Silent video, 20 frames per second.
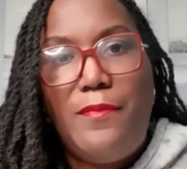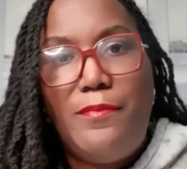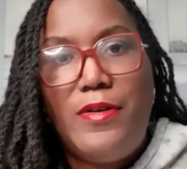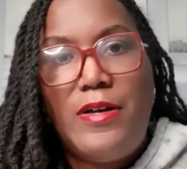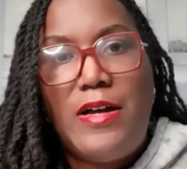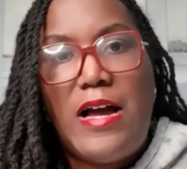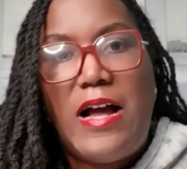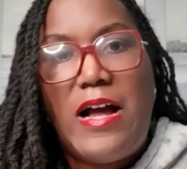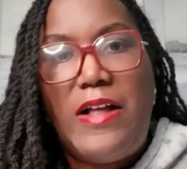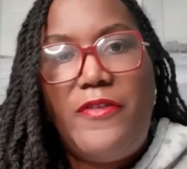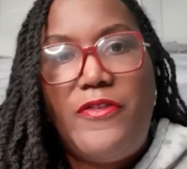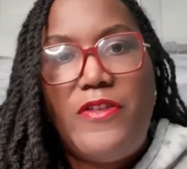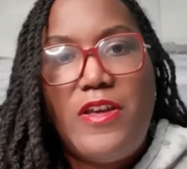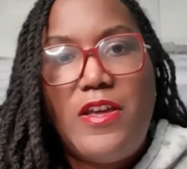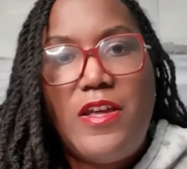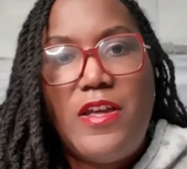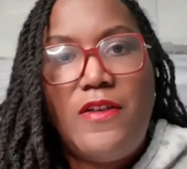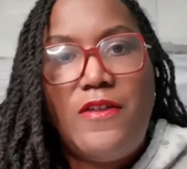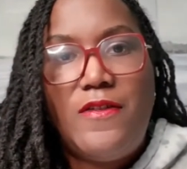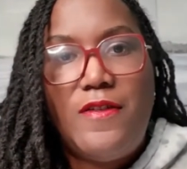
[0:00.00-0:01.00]
but I
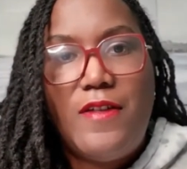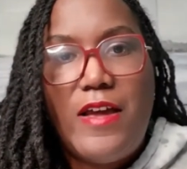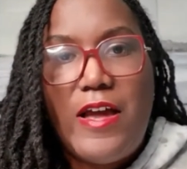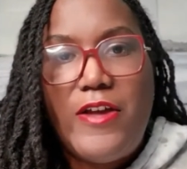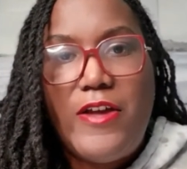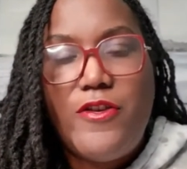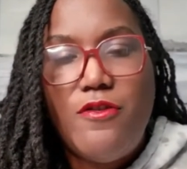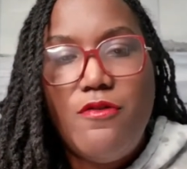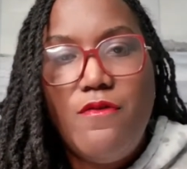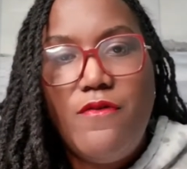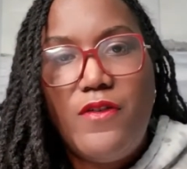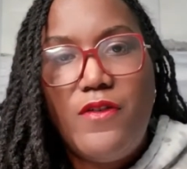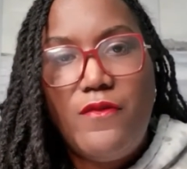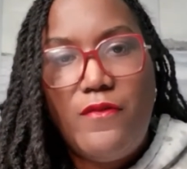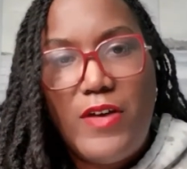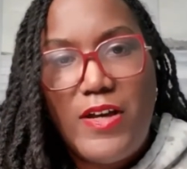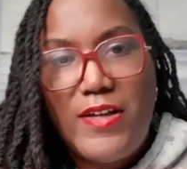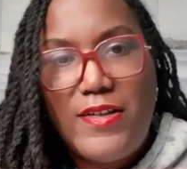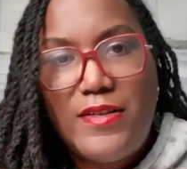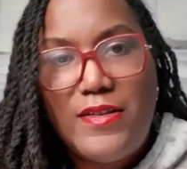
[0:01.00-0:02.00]
think that you've
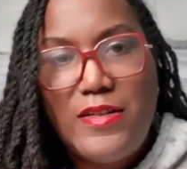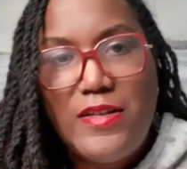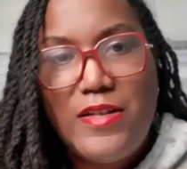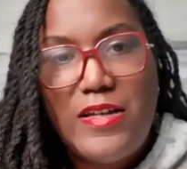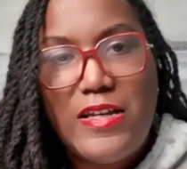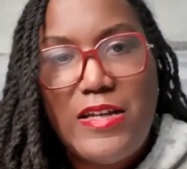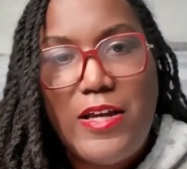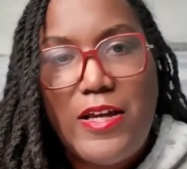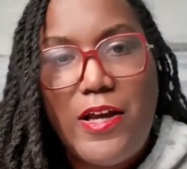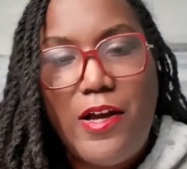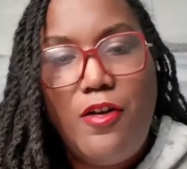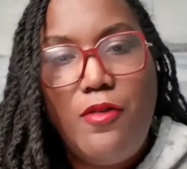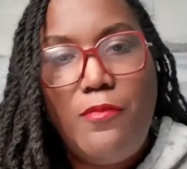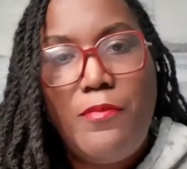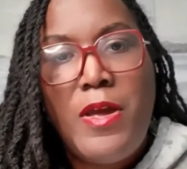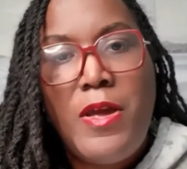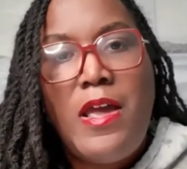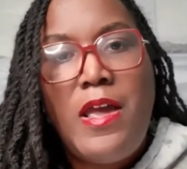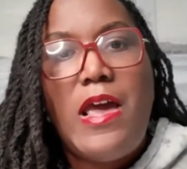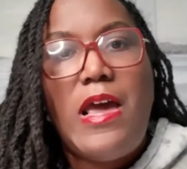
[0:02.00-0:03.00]
invested in help,
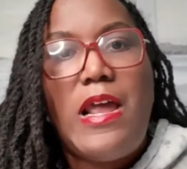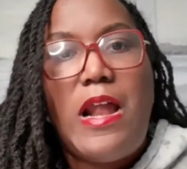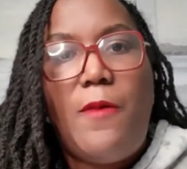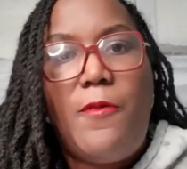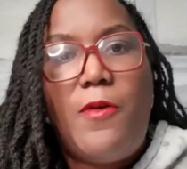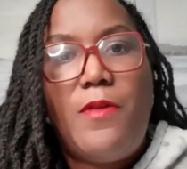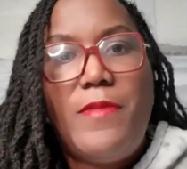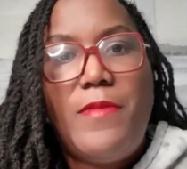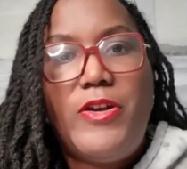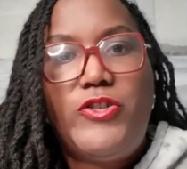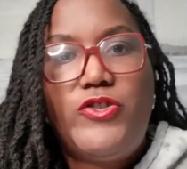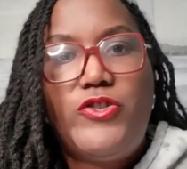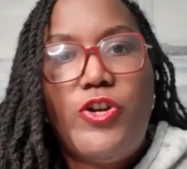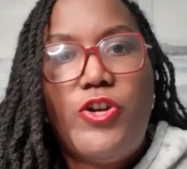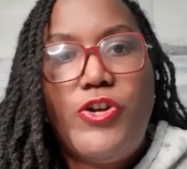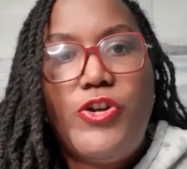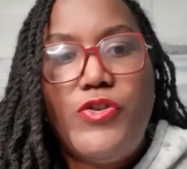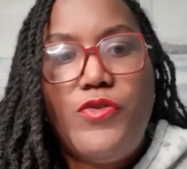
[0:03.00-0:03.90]
and I want to make sure you